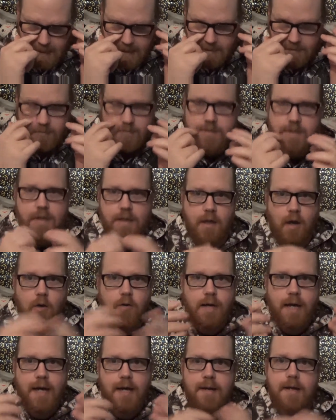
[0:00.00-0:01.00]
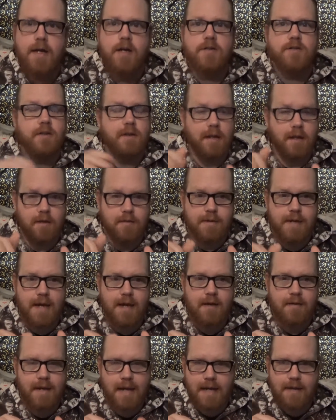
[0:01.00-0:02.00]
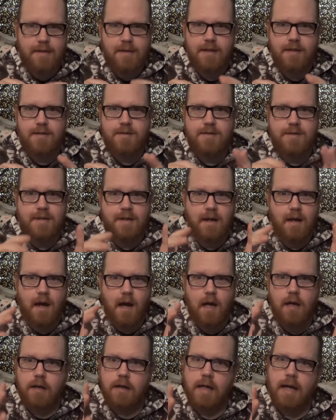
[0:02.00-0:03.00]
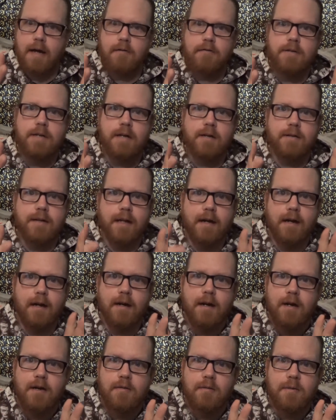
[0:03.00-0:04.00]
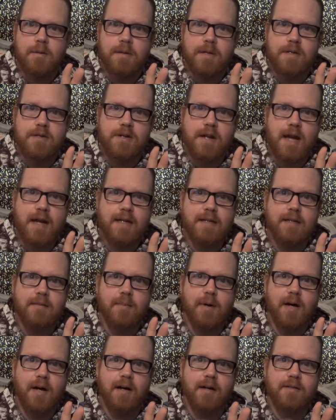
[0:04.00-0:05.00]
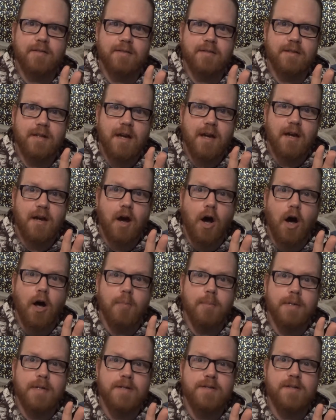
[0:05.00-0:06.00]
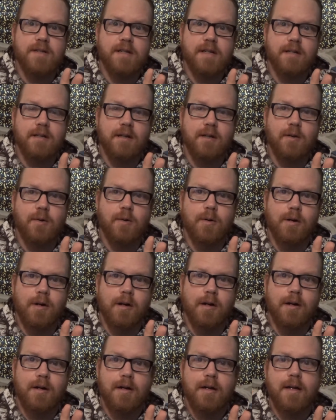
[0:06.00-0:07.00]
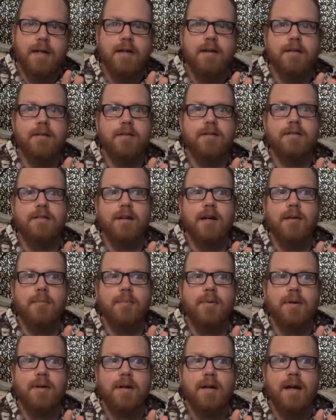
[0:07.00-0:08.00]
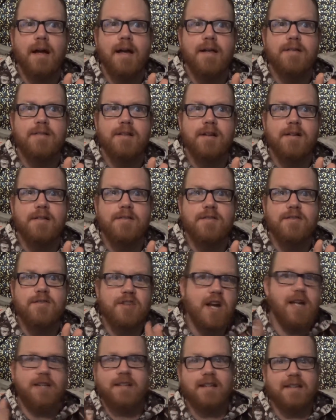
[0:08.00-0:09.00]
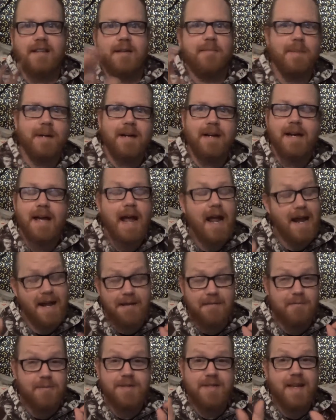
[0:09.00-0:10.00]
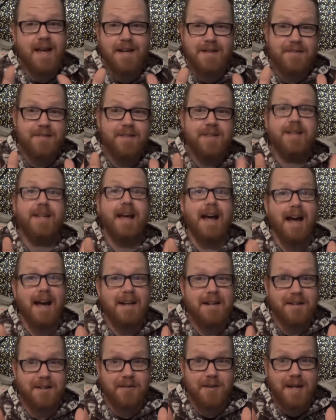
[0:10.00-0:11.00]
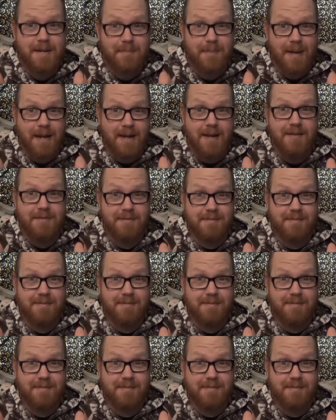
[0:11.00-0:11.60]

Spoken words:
everyone's like, okay. So they go down and there's a clown down there with a jack-in-the-box ominously in the corner. It looks up and starts chasing them. It was actually kind of creepy.